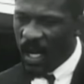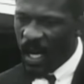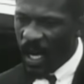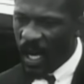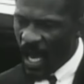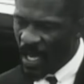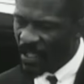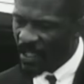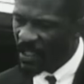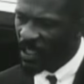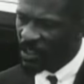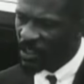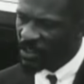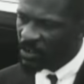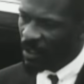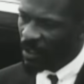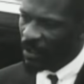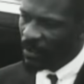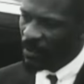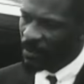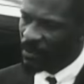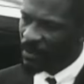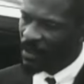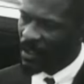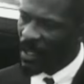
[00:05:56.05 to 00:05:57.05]
I think so.
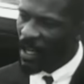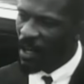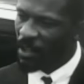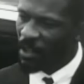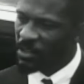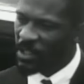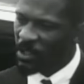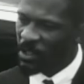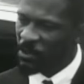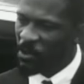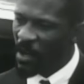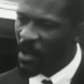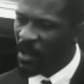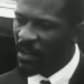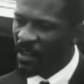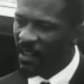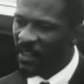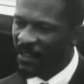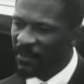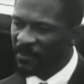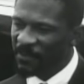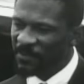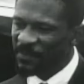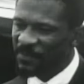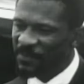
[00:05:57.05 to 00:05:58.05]
I don't see why
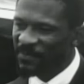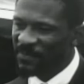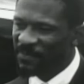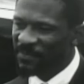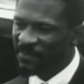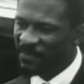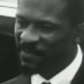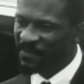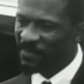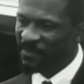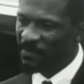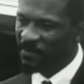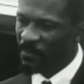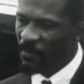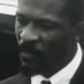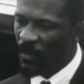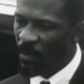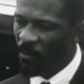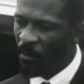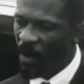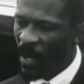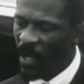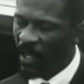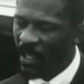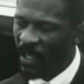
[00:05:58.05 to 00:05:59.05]
not.
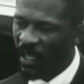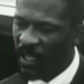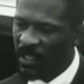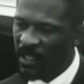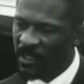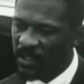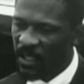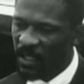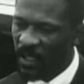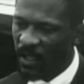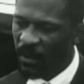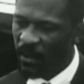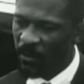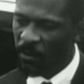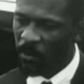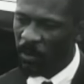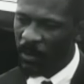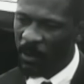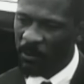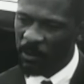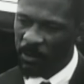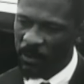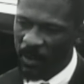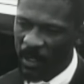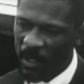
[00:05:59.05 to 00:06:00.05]
My kids
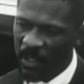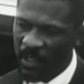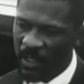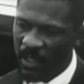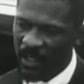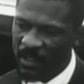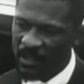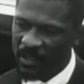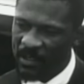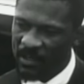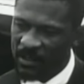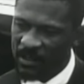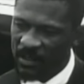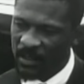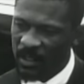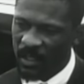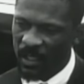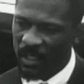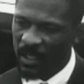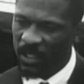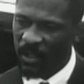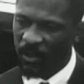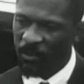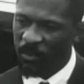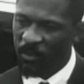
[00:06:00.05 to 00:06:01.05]
play with white kids,
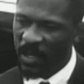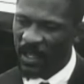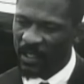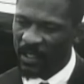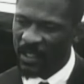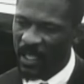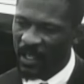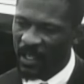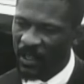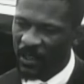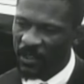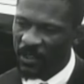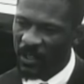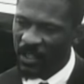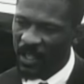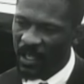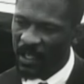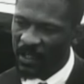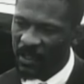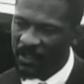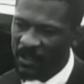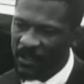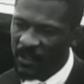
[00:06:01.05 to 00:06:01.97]
and nobody got hurt yet.